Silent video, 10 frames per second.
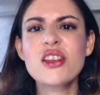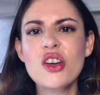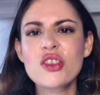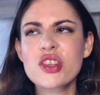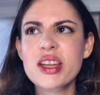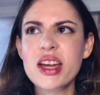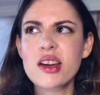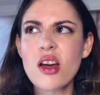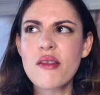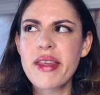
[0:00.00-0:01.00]
just cut it
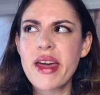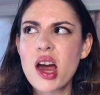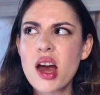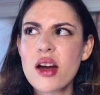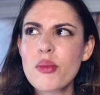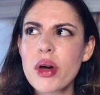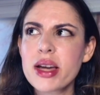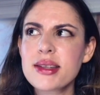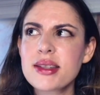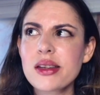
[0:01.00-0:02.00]
off there. But
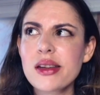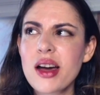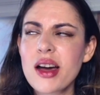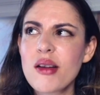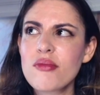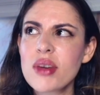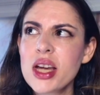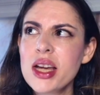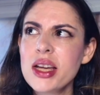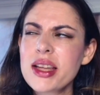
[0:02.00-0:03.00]

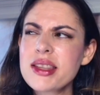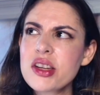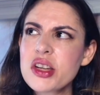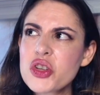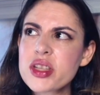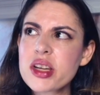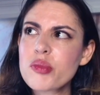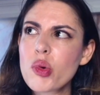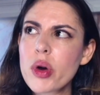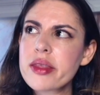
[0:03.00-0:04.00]
that's an interesting
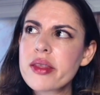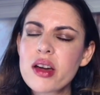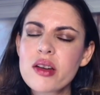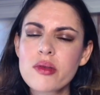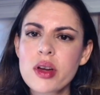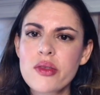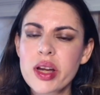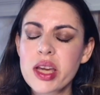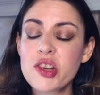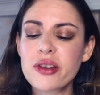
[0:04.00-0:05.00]
point that
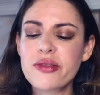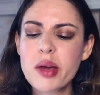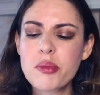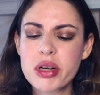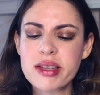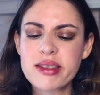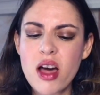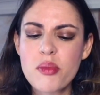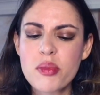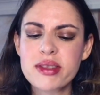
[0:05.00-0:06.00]
Ricky Gervais brings
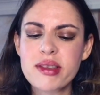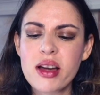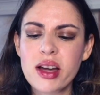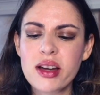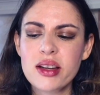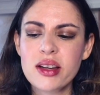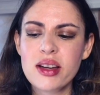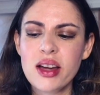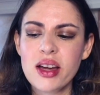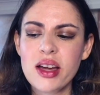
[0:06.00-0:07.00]
up is like
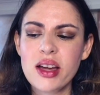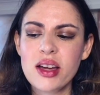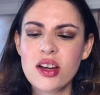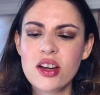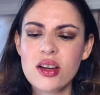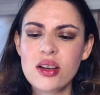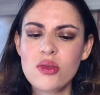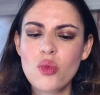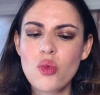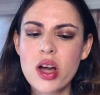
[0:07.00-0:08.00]

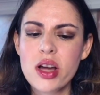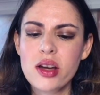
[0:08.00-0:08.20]
what